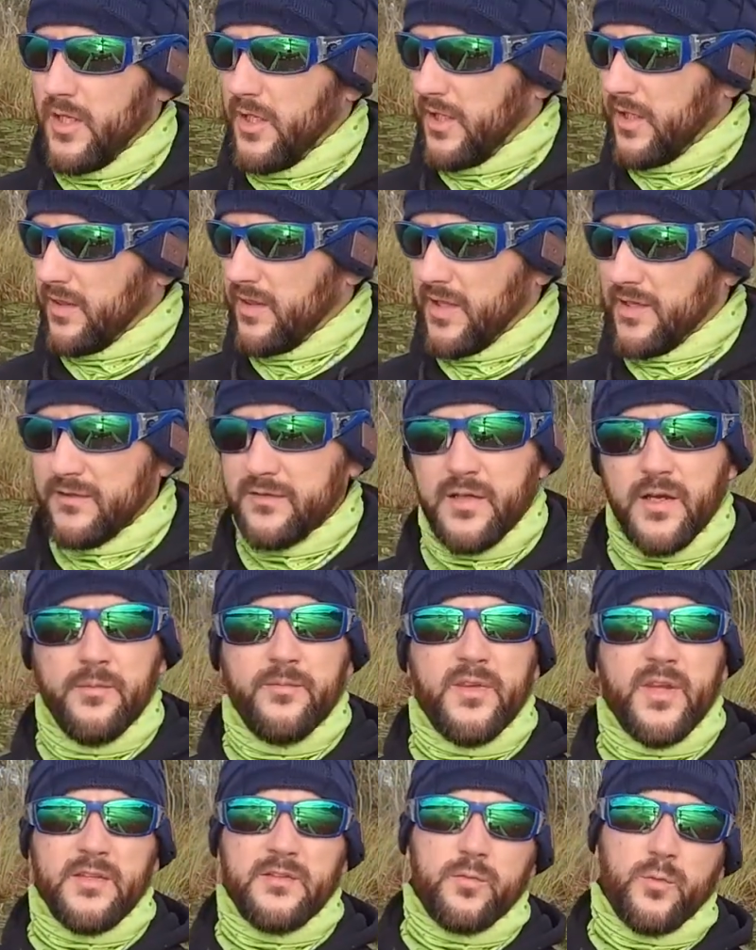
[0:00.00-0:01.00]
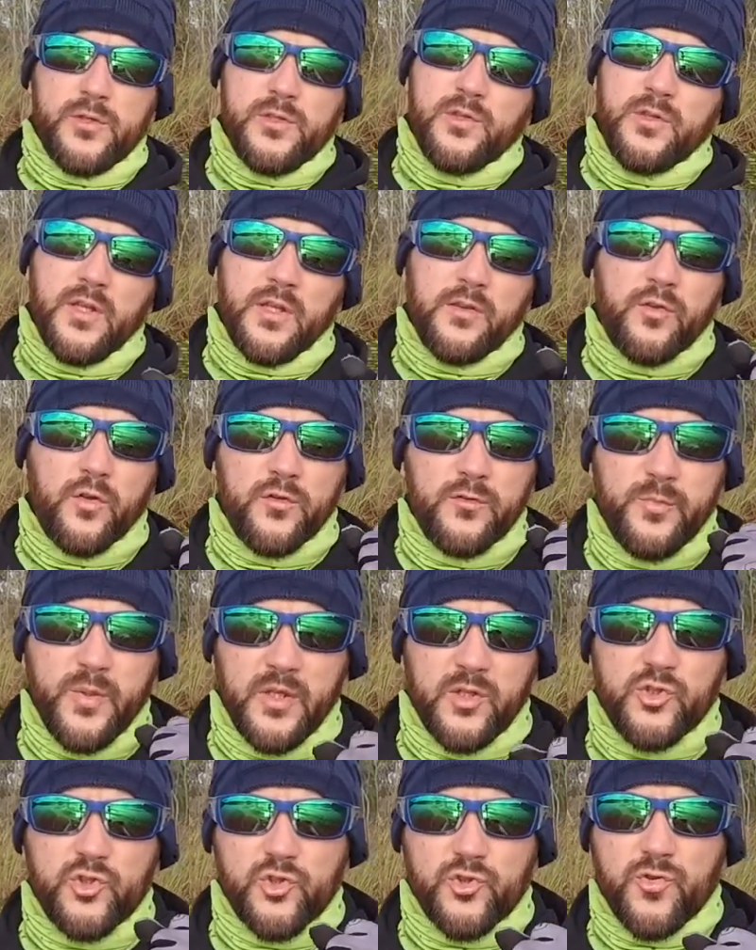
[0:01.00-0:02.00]
And a lot of times that's when you get those
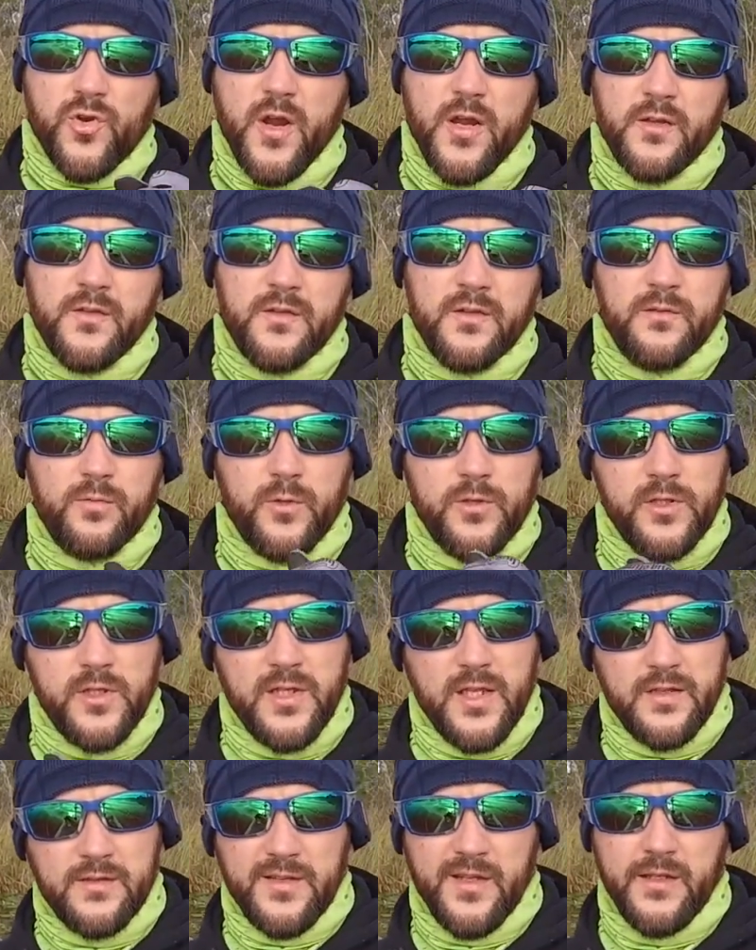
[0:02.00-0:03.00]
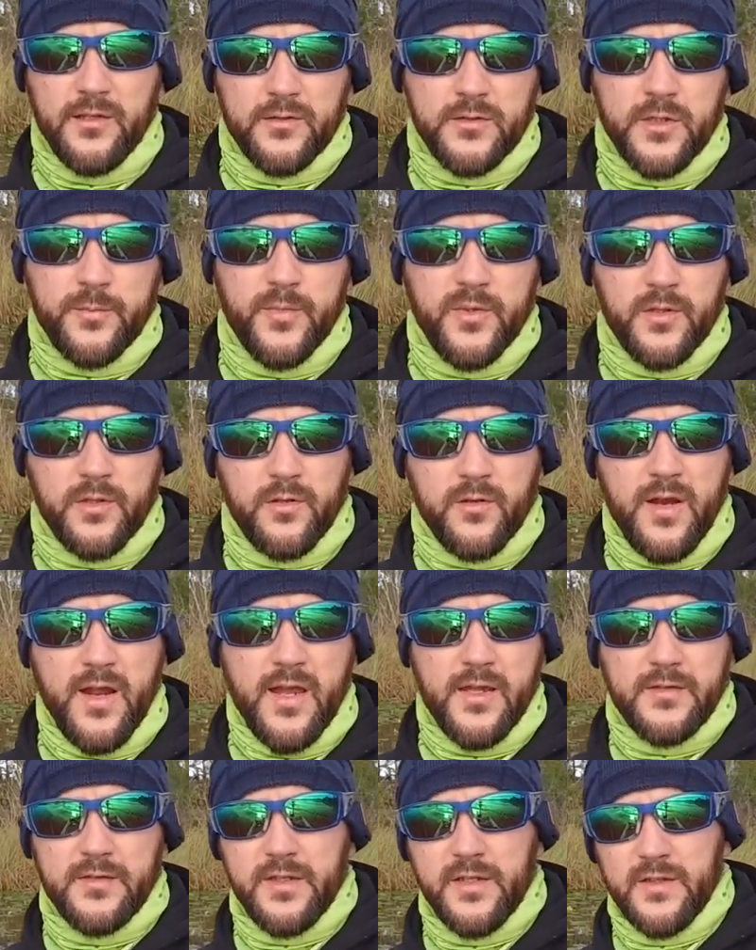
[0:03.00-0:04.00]
big strikes, is when you get tangled up in the
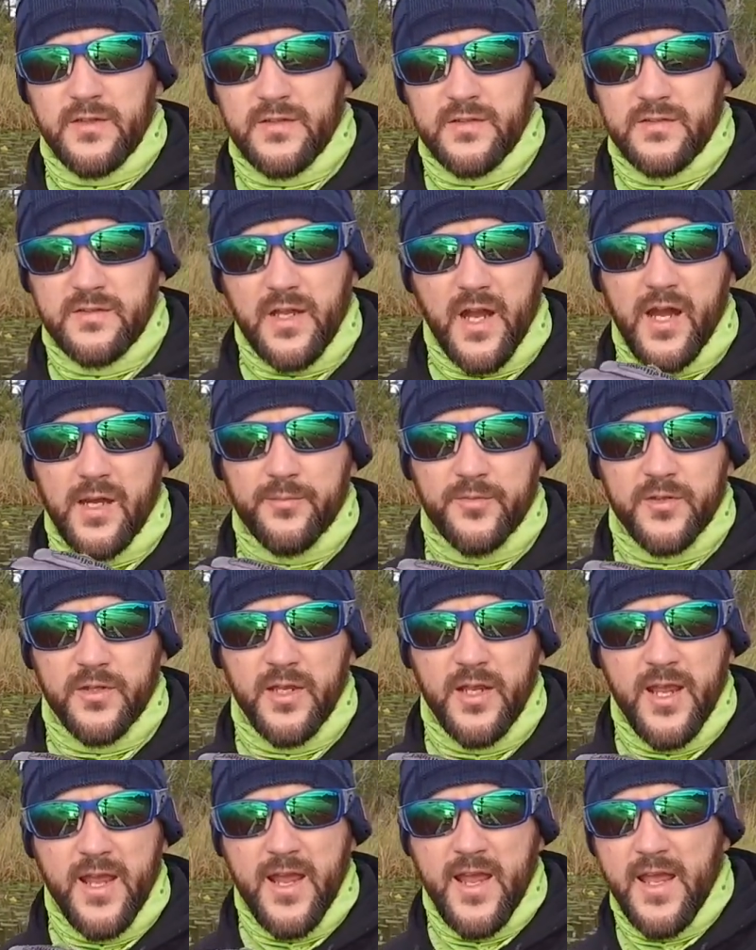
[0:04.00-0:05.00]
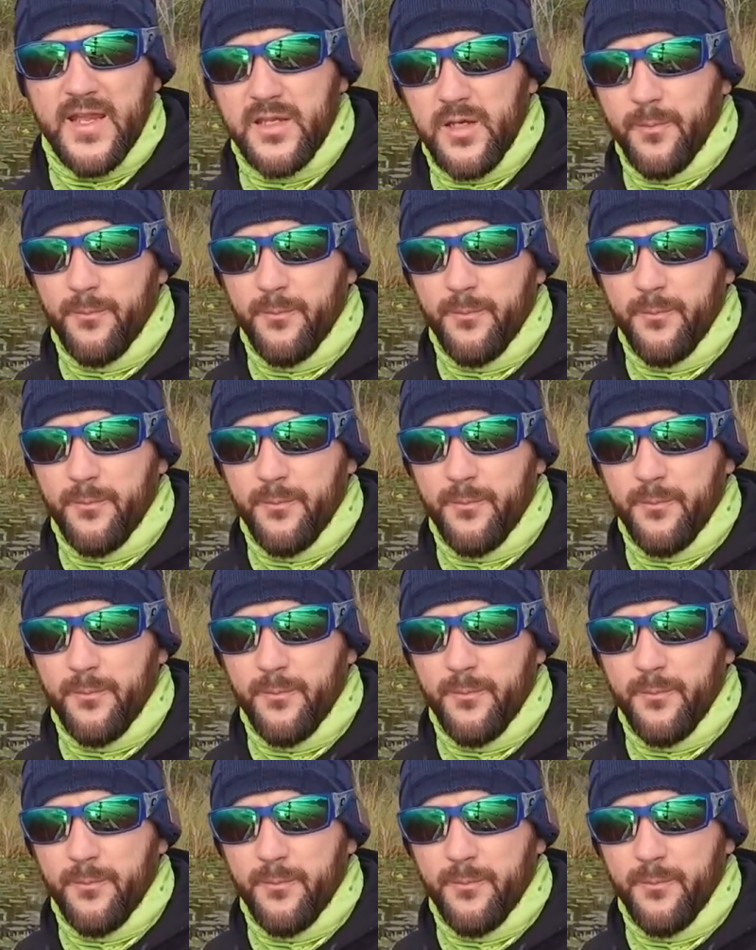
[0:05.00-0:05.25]
grass and it stops and you